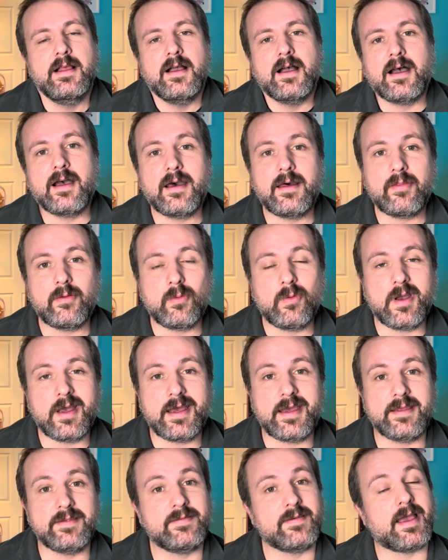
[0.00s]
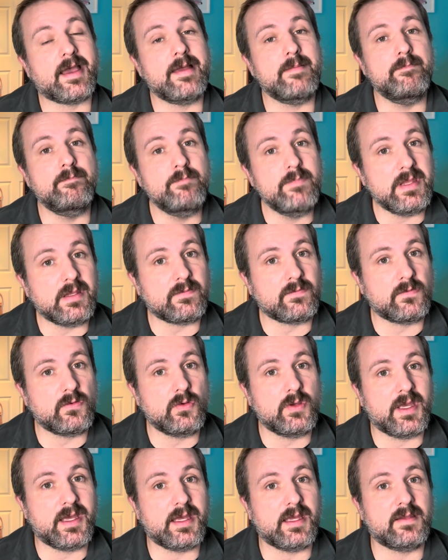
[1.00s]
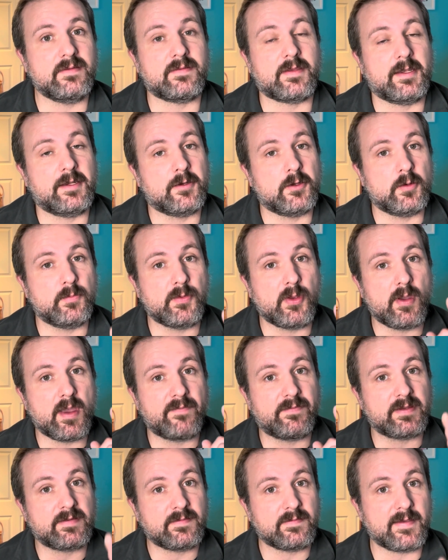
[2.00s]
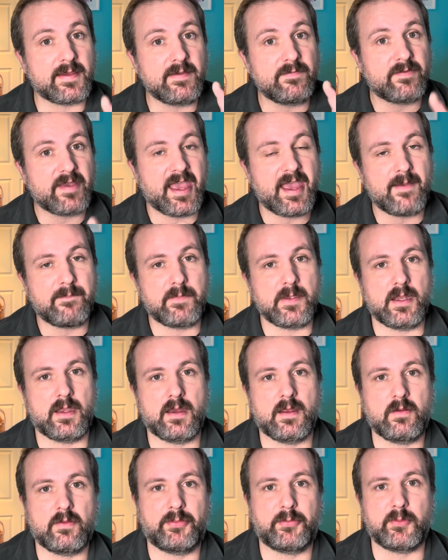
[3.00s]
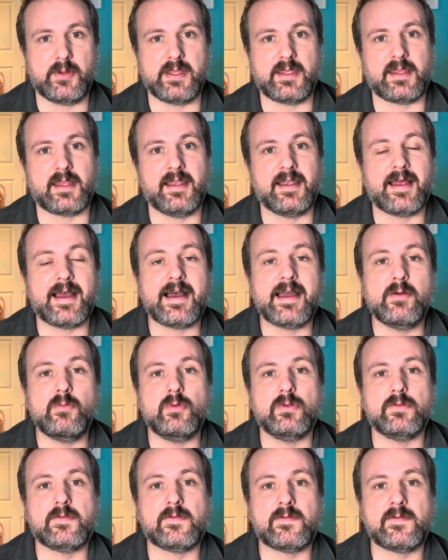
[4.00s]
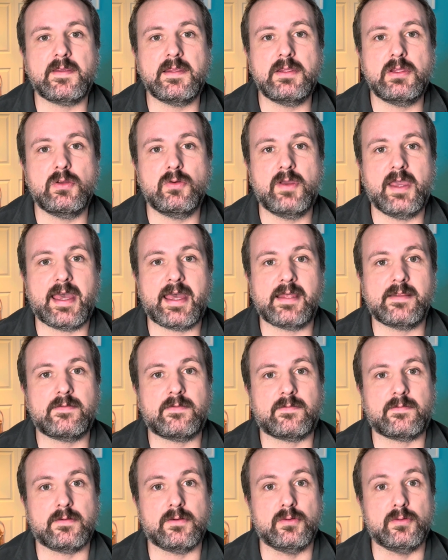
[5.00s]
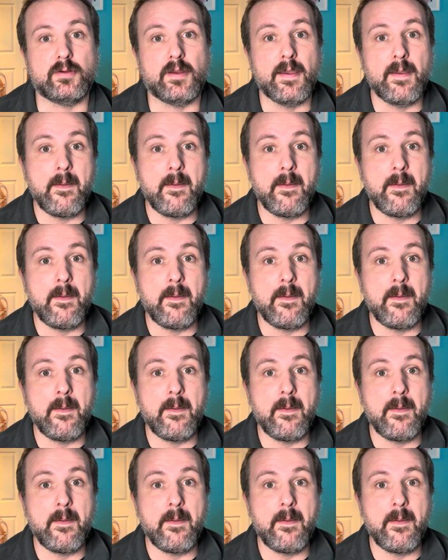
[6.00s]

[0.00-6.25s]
Otherwise, I miss you guys, and I hope you have a safe, happy, and healthy week. And I will see you guys soon.